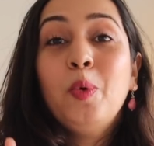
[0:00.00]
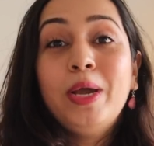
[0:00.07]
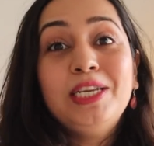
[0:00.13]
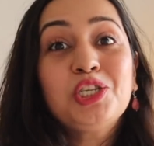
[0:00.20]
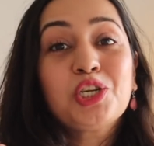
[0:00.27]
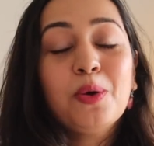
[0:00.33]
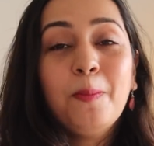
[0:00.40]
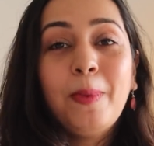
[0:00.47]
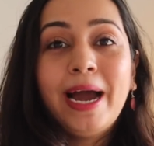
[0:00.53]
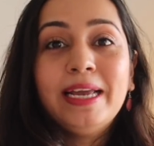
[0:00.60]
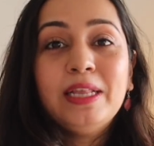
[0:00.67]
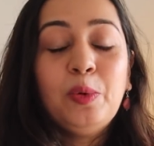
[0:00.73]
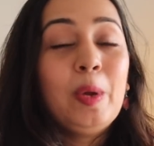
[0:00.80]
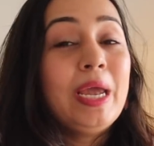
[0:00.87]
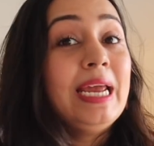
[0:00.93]
which
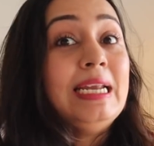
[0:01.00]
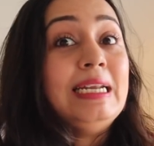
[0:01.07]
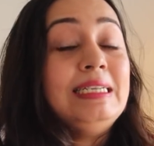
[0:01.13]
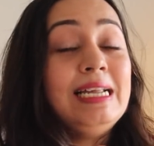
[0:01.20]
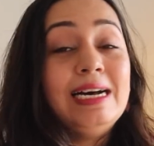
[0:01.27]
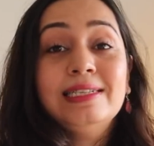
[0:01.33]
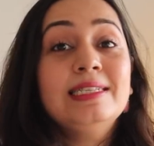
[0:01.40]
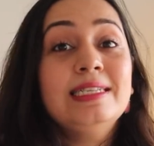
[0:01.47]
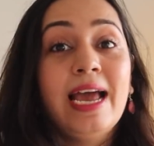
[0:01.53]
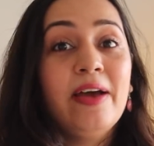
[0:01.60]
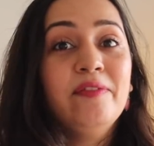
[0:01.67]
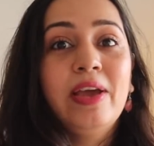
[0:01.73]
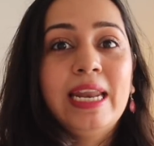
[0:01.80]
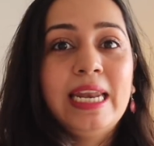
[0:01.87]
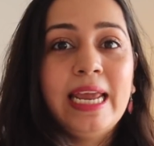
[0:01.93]
by the way doesn't
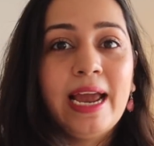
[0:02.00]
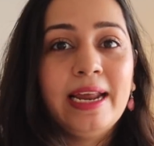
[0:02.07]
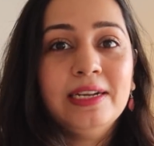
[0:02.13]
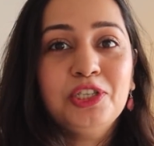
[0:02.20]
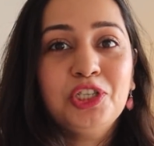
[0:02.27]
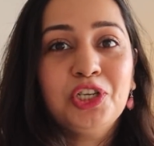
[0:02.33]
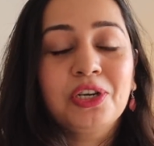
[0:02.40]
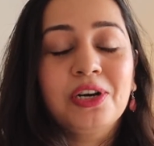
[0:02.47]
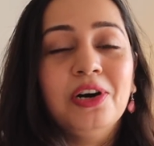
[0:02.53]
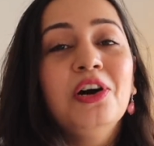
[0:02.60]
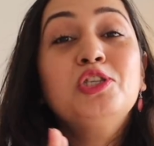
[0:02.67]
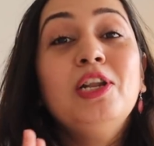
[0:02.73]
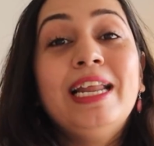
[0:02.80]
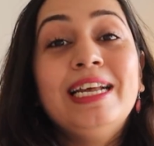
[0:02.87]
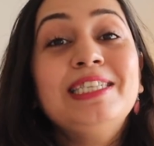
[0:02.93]
have any added sugar.
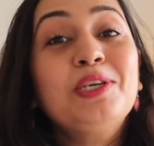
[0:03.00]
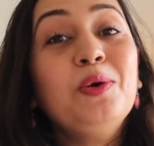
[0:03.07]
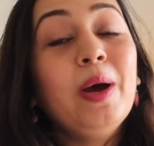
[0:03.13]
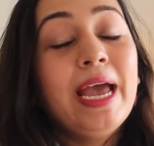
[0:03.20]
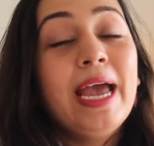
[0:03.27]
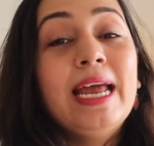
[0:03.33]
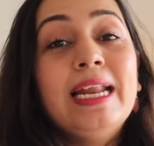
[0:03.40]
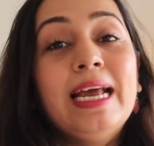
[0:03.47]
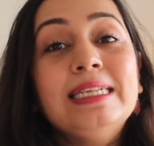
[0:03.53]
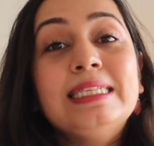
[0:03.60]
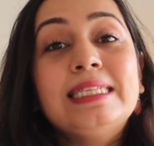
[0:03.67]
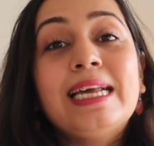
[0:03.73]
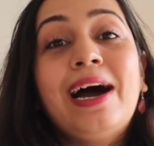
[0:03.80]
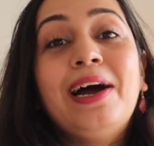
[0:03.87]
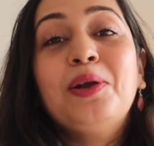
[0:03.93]
So let's go ahead
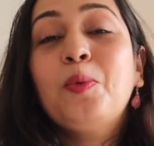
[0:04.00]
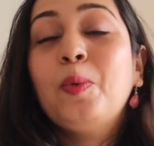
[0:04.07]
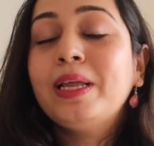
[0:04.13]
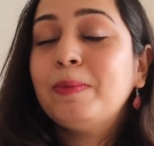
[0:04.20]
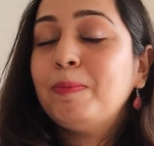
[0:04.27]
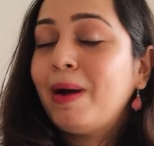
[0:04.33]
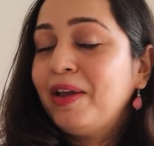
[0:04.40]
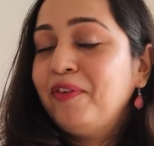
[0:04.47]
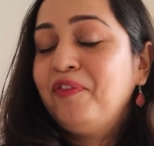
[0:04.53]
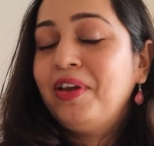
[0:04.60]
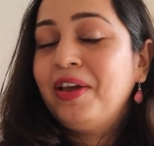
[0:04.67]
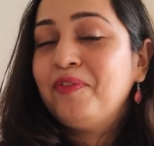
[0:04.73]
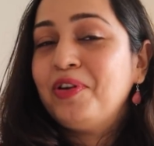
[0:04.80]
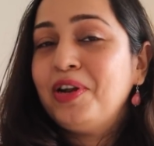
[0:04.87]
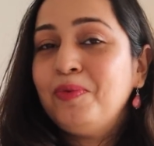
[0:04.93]
and start with my
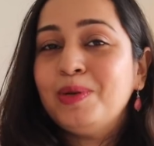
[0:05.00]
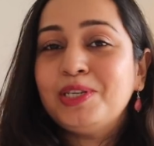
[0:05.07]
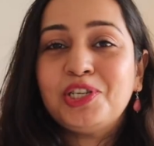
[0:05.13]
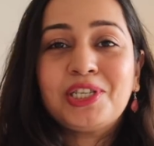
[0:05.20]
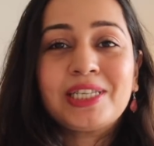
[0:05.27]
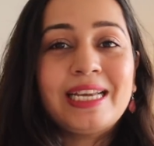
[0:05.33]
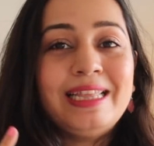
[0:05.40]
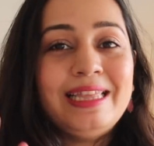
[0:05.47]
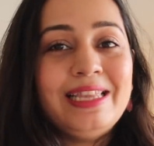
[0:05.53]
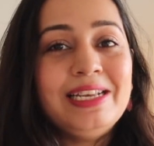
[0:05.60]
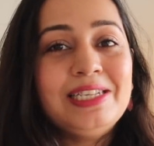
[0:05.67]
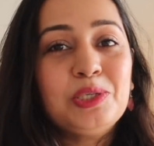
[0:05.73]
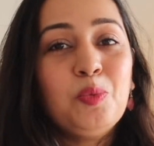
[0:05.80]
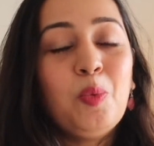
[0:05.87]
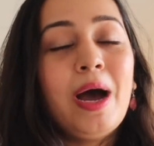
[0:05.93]
favorite, which is
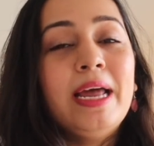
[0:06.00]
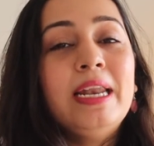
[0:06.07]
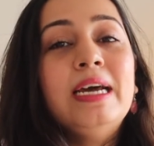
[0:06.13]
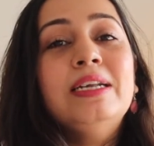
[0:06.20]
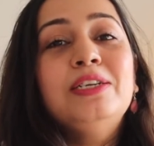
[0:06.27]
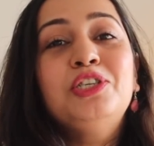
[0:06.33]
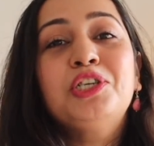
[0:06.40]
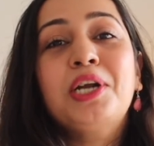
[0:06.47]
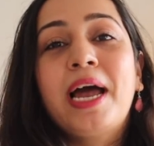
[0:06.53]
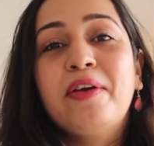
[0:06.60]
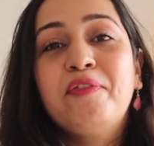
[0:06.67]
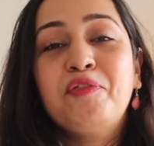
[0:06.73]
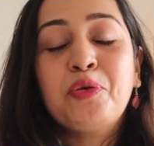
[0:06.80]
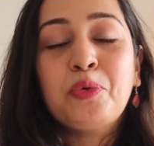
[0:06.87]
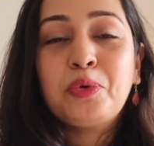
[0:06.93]
this one,
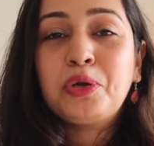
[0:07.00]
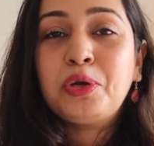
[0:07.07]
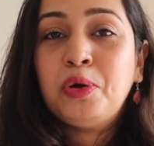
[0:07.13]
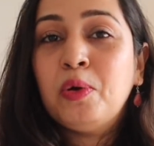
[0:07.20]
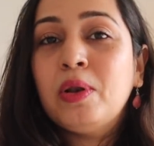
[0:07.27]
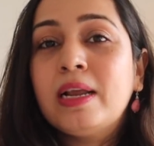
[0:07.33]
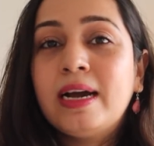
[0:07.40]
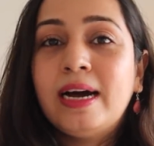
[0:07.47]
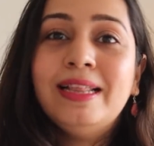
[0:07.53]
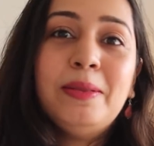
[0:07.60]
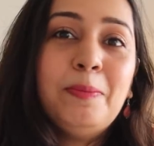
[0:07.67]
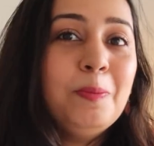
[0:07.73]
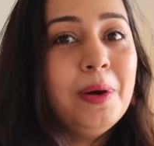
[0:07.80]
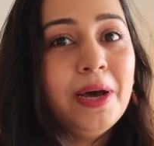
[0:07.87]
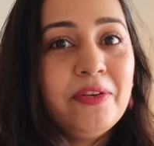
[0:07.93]
dry fruit
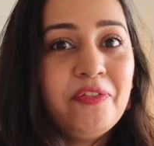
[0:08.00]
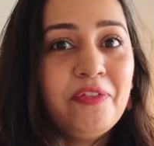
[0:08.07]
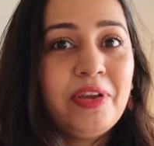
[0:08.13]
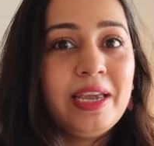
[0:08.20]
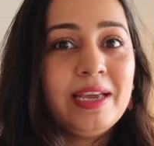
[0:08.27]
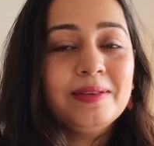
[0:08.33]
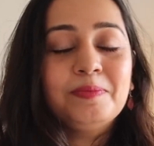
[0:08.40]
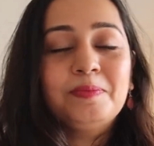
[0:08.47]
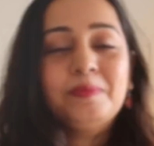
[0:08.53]
Gulkand barfi.